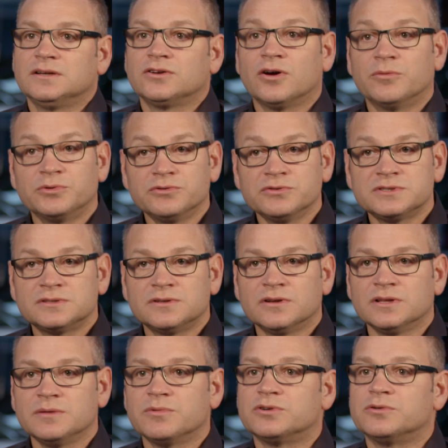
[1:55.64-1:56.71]
Commodores,
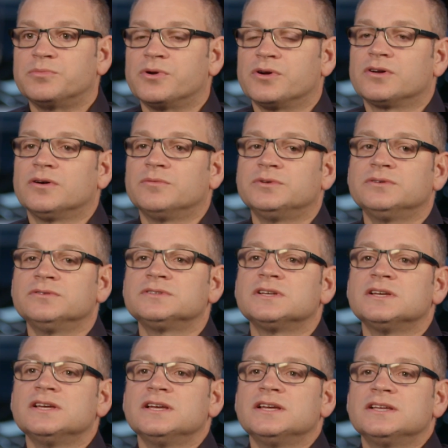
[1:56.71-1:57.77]
early model Brock Commodores.
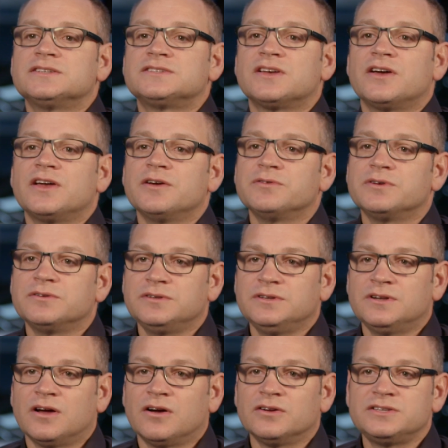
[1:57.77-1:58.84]
So,
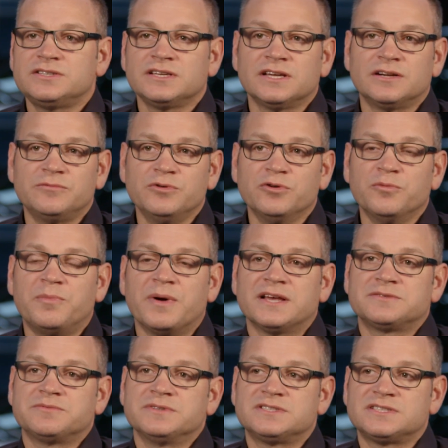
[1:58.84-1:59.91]
you know, I used to get a real
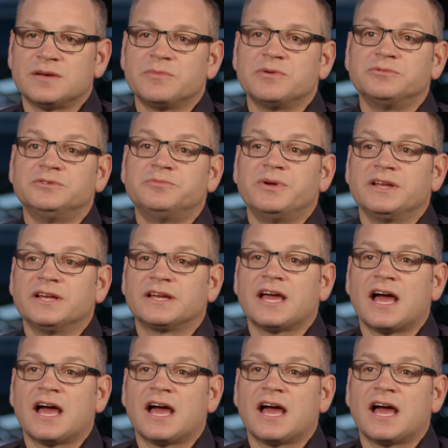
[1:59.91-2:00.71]
buzz when someone would bring a